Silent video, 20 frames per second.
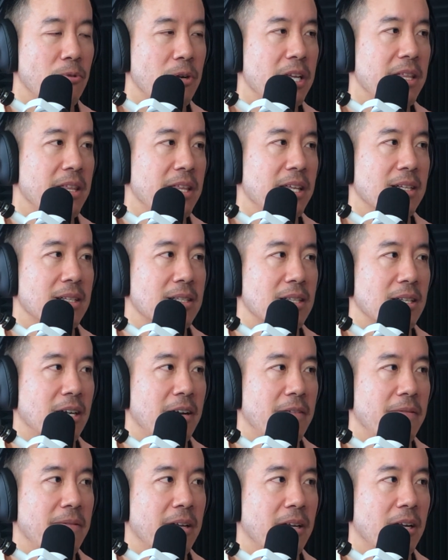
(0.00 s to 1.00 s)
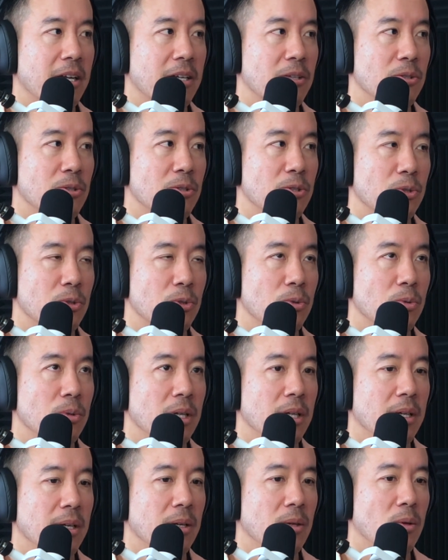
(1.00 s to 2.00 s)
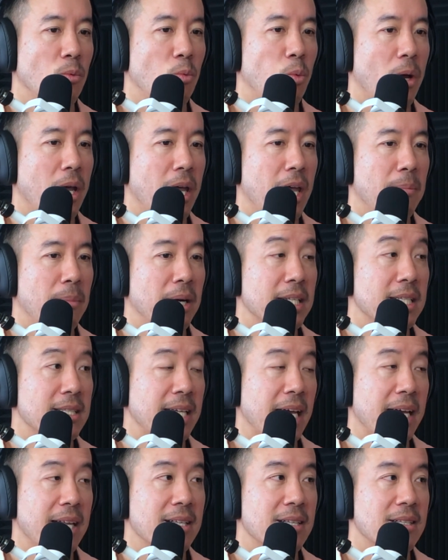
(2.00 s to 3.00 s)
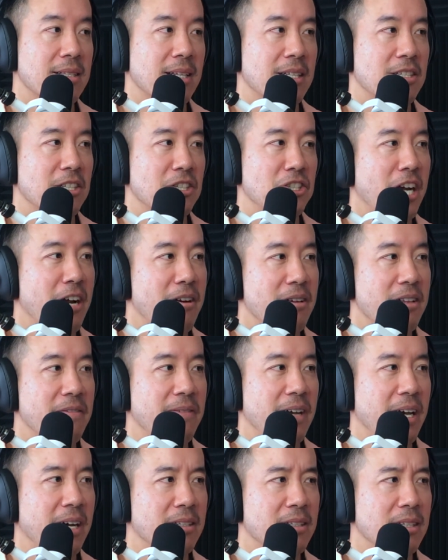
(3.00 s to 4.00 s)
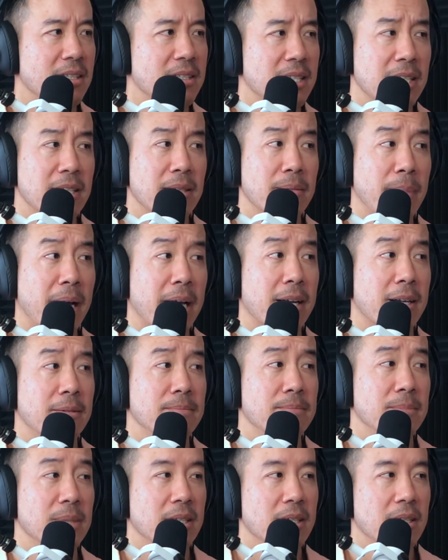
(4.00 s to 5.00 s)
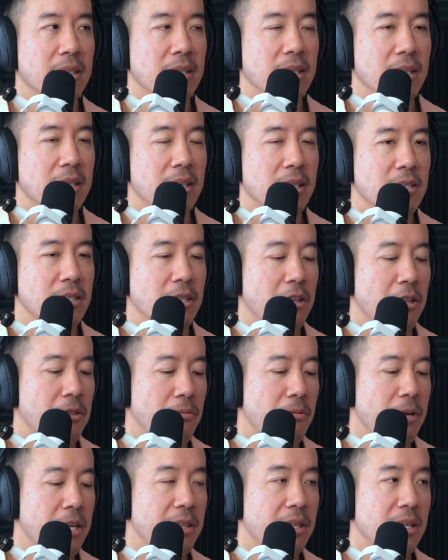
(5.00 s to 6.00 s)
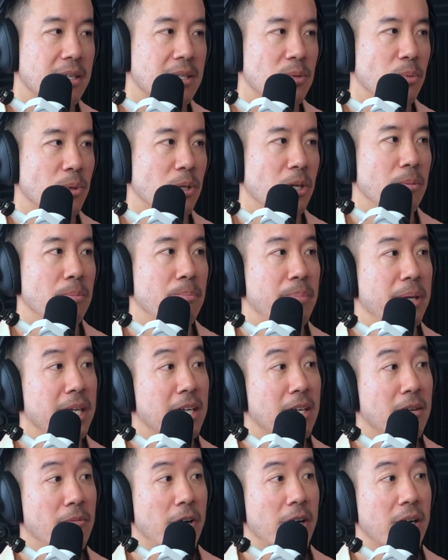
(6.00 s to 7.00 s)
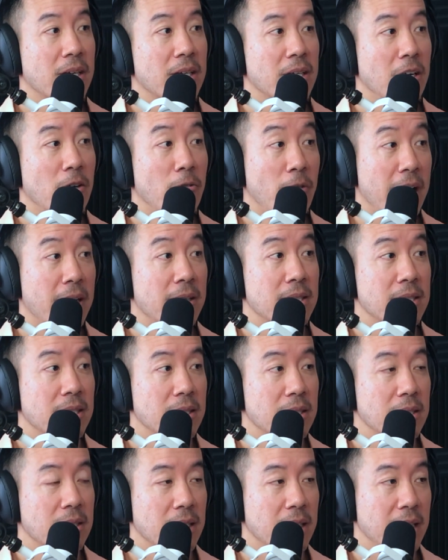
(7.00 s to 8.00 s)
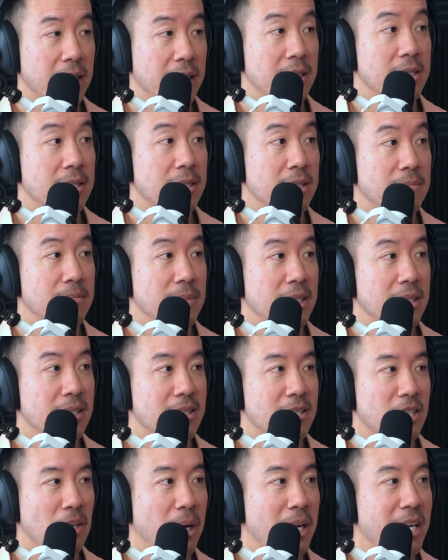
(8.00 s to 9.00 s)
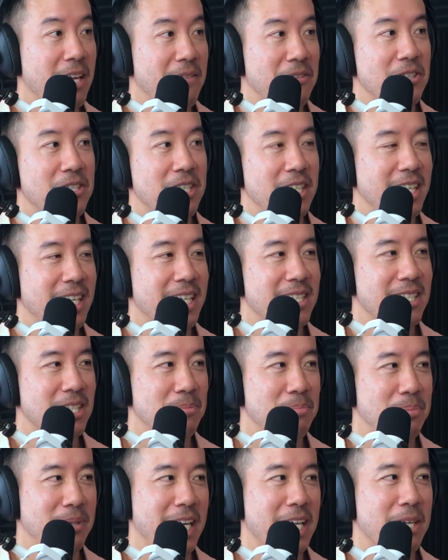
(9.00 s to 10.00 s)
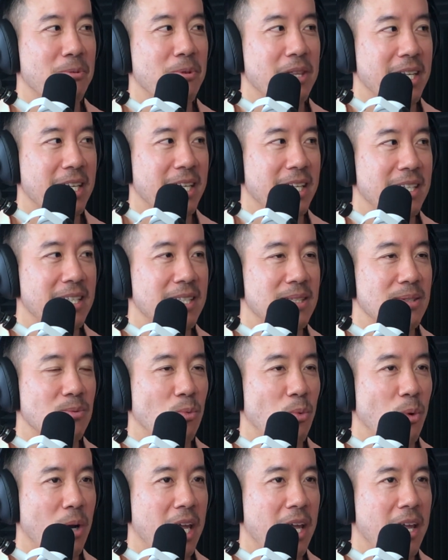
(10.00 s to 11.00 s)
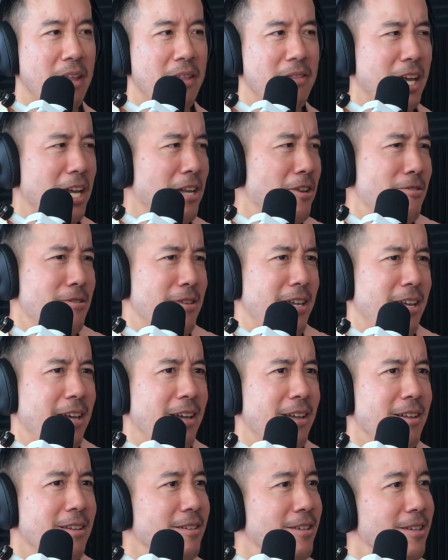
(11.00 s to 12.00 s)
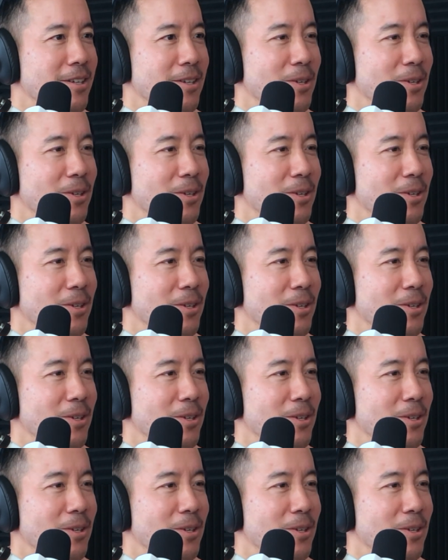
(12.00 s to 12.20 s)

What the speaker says: 3 things that I found I could do where my status as a charity founder didn't matter. So the 3 things were being around kids. So my nephews and nieces, playing with kids where they don't care